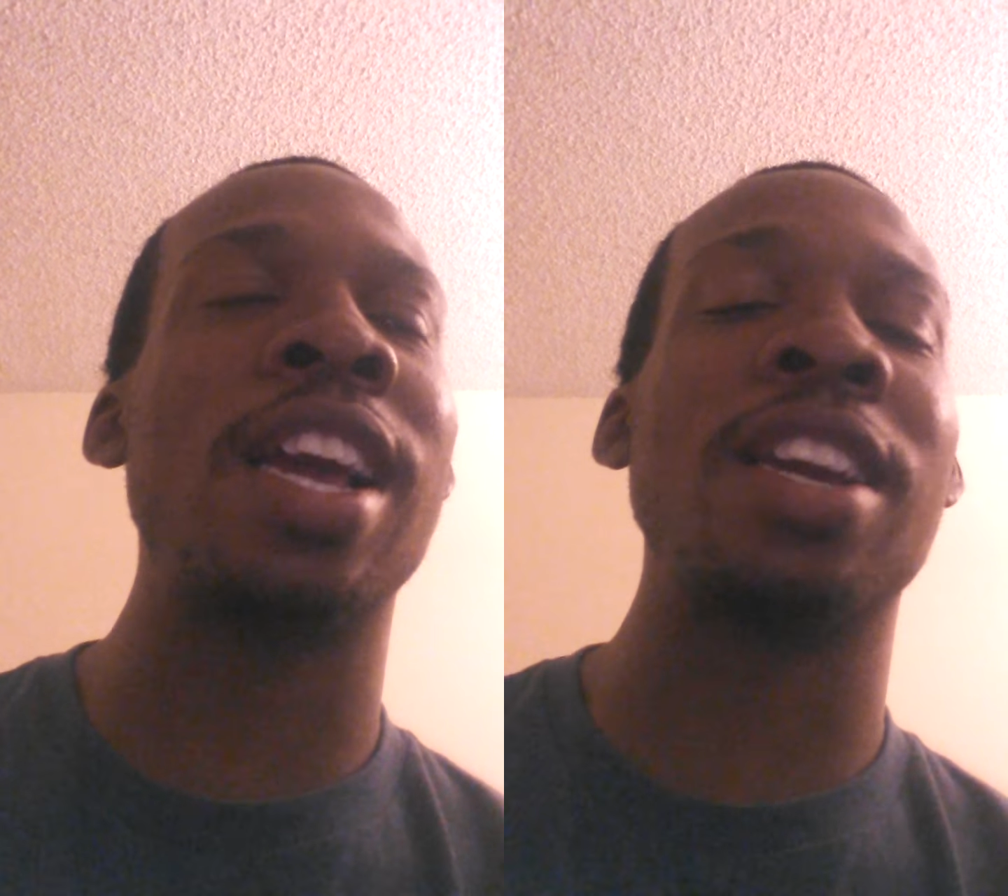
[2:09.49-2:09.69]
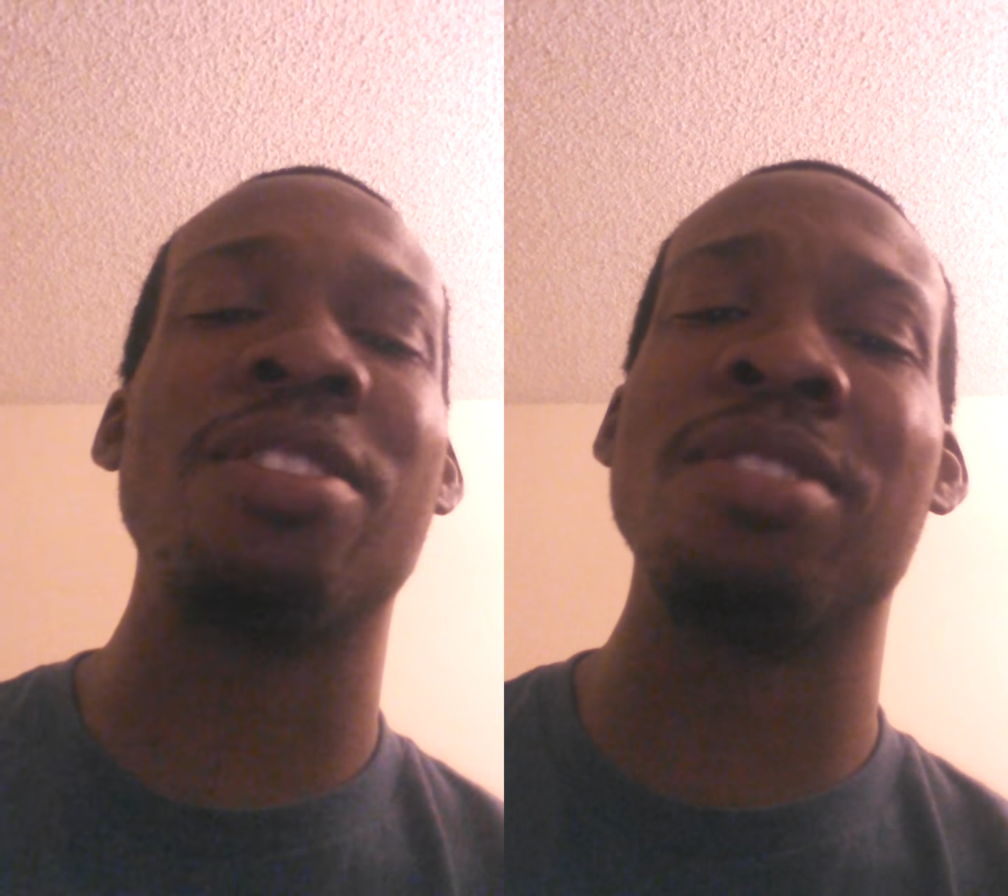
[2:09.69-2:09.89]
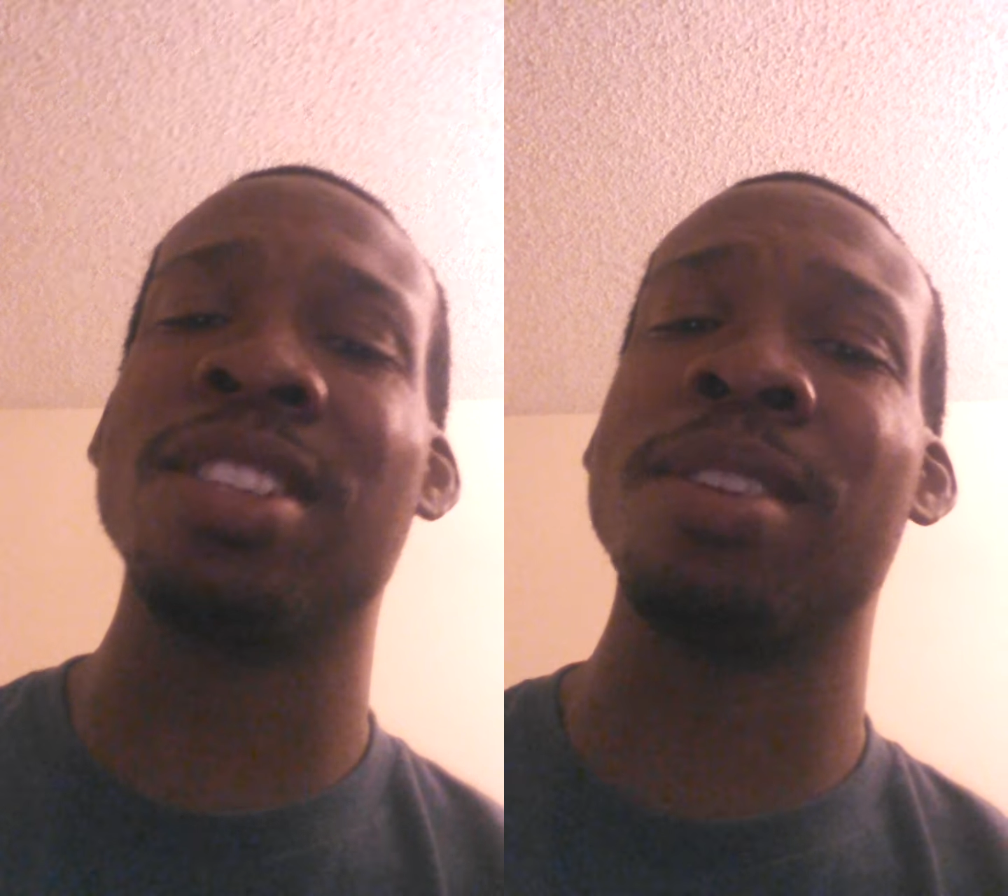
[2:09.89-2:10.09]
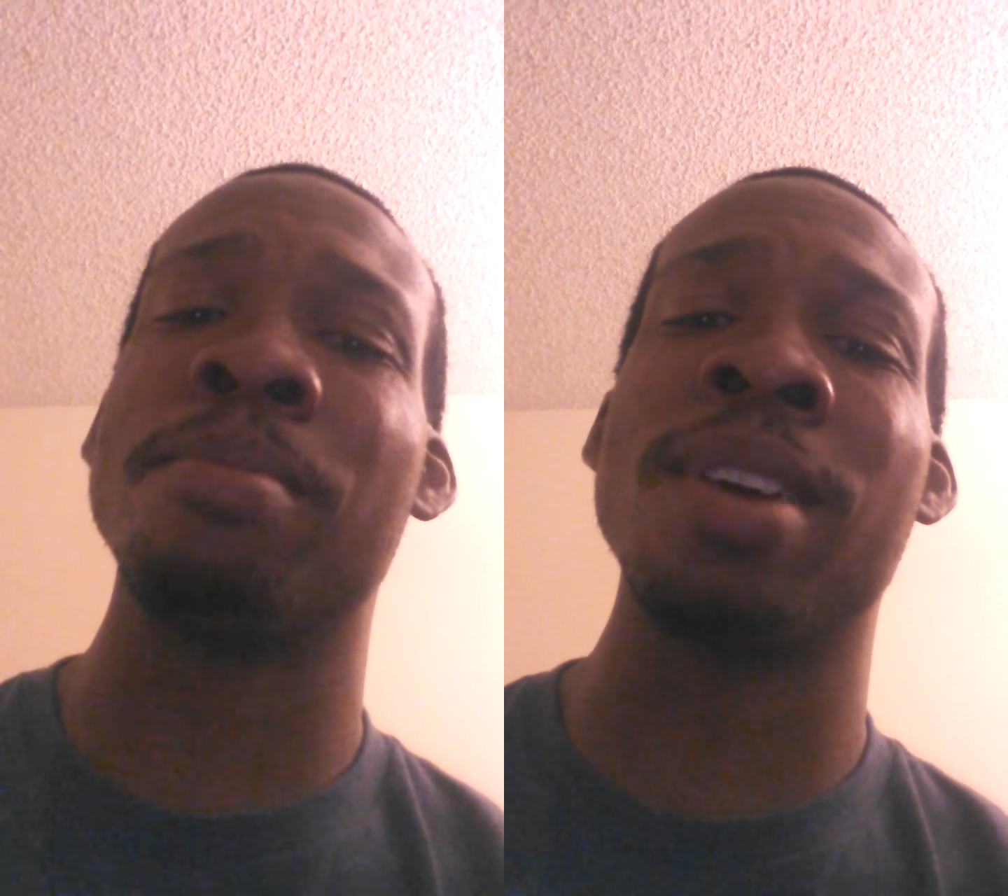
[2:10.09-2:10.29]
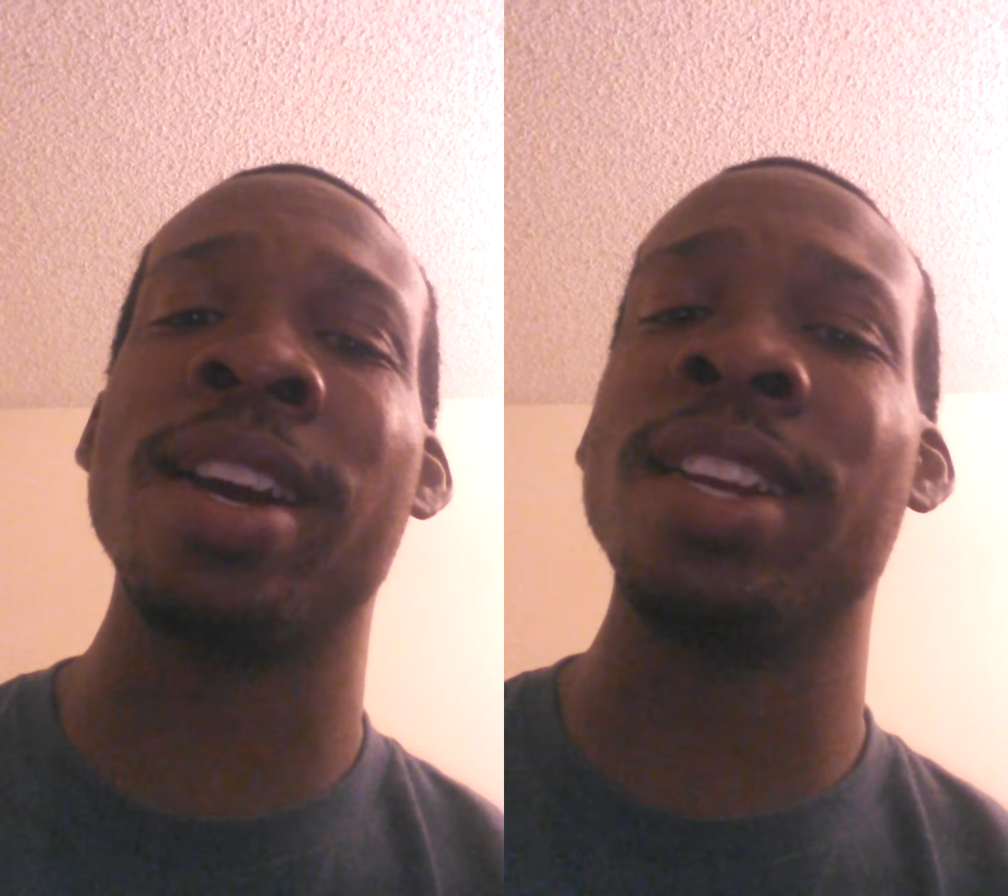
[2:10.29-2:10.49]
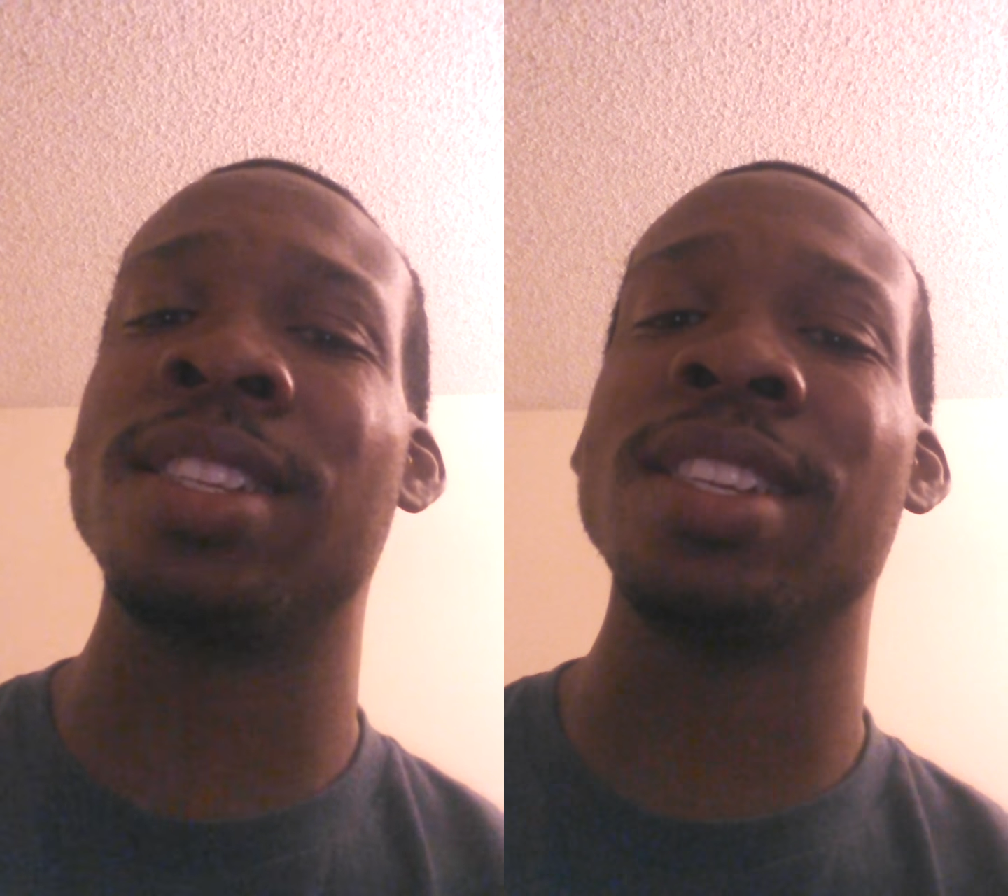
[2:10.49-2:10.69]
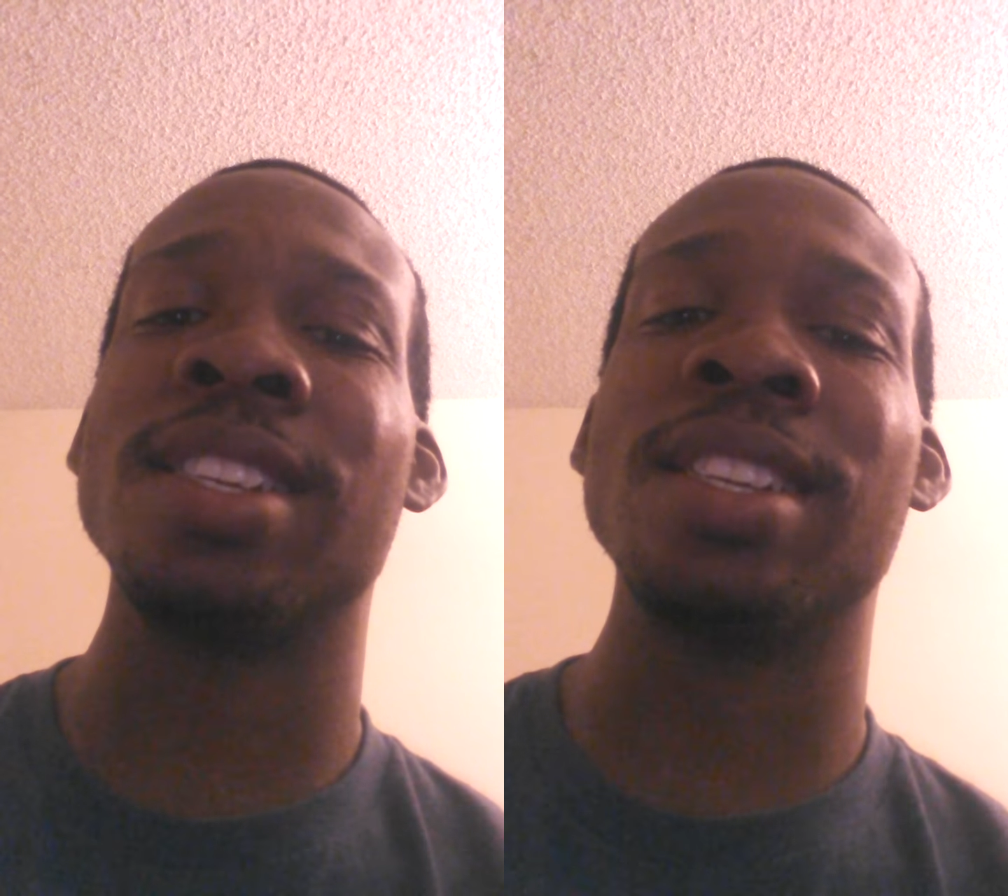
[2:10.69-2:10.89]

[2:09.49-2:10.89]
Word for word: Like Chris Bias,